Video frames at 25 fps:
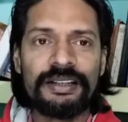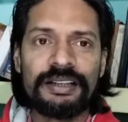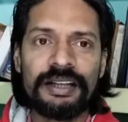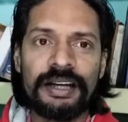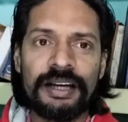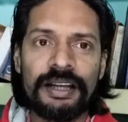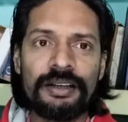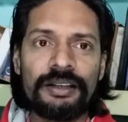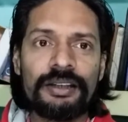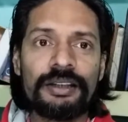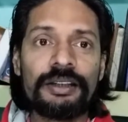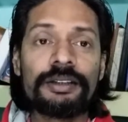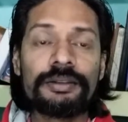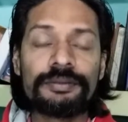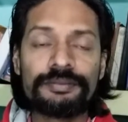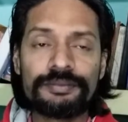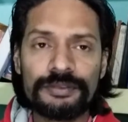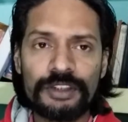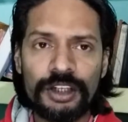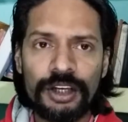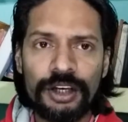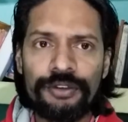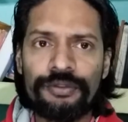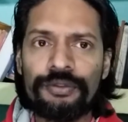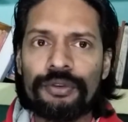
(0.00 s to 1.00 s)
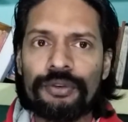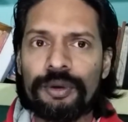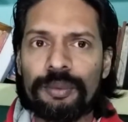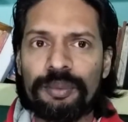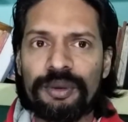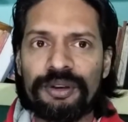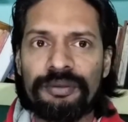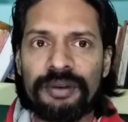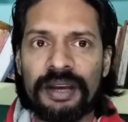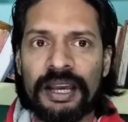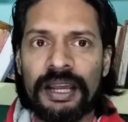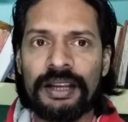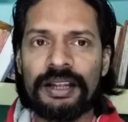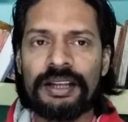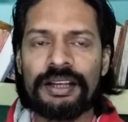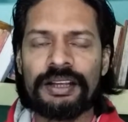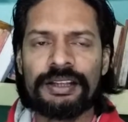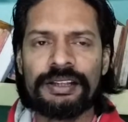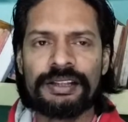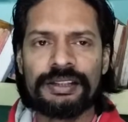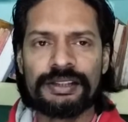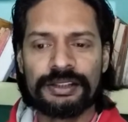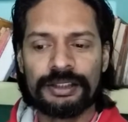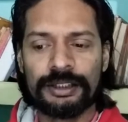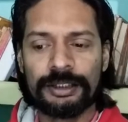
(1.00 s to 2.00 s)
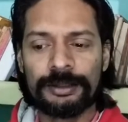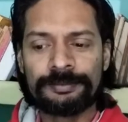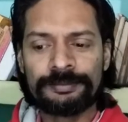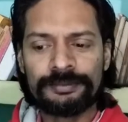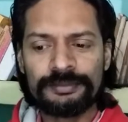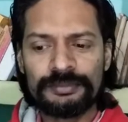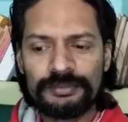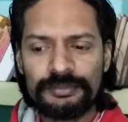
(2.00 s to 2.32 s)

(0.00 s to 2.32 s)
then it would be very easy.